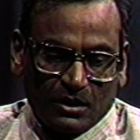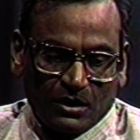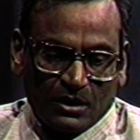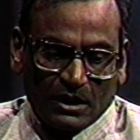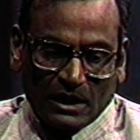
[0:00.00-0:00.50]

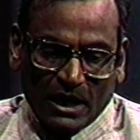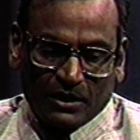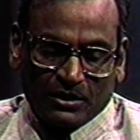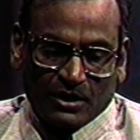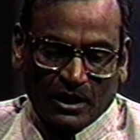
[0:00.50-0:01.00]

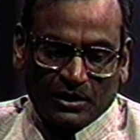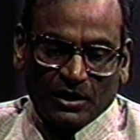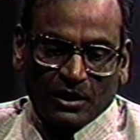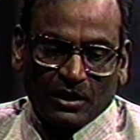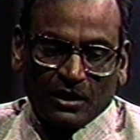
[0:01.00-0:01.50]
neglected, I
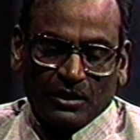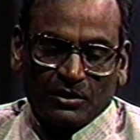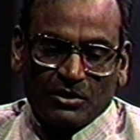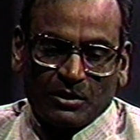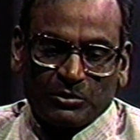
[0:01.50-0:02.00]
think, in
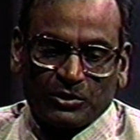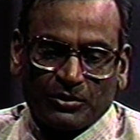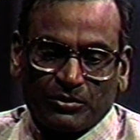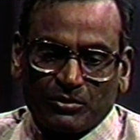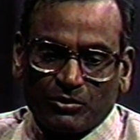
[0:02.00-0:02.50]
terms
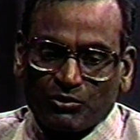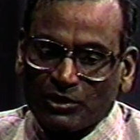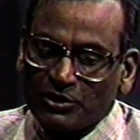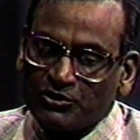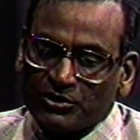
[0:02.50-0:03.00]
of
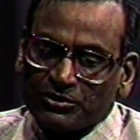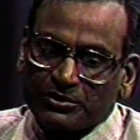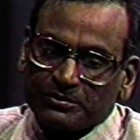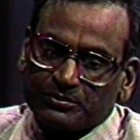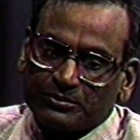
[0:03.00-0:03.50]
religions.